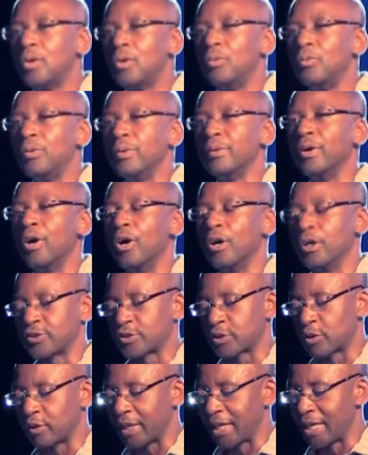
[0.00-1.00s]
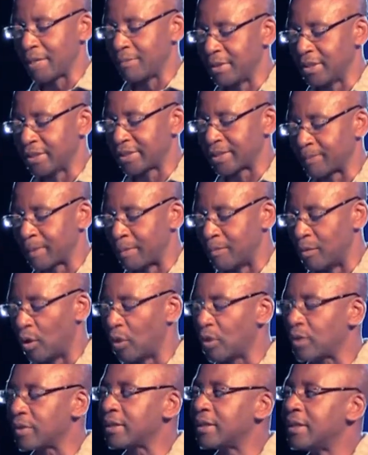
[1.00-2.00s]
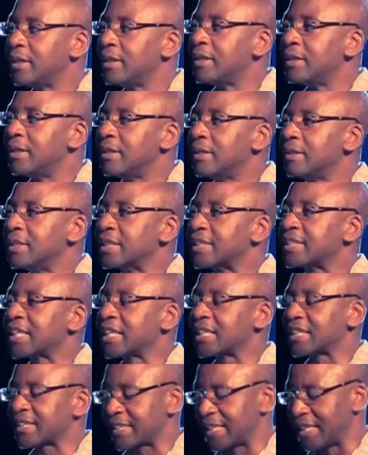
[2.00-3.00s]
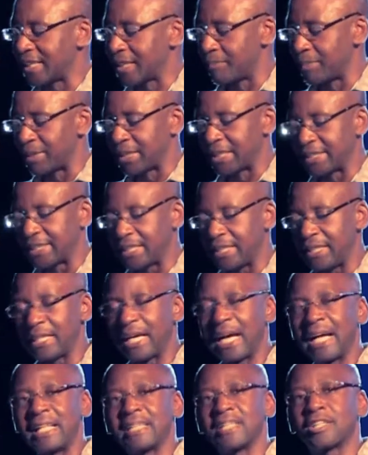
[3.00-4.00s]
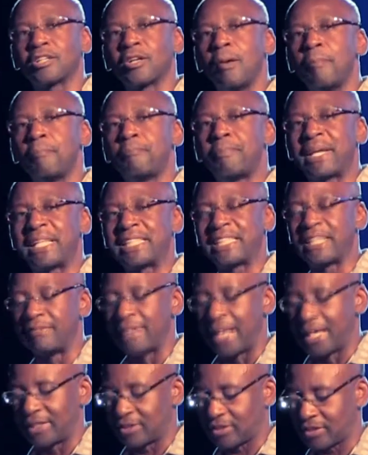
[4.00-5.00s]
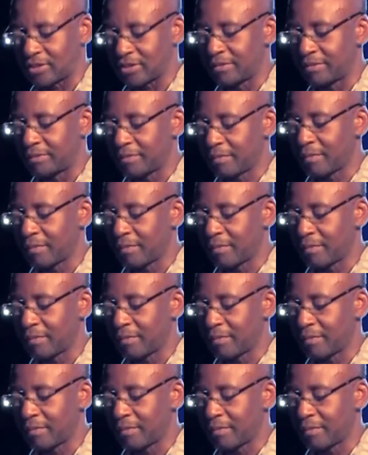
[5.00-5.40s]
We were also able to promote the sustainability and the competitiveness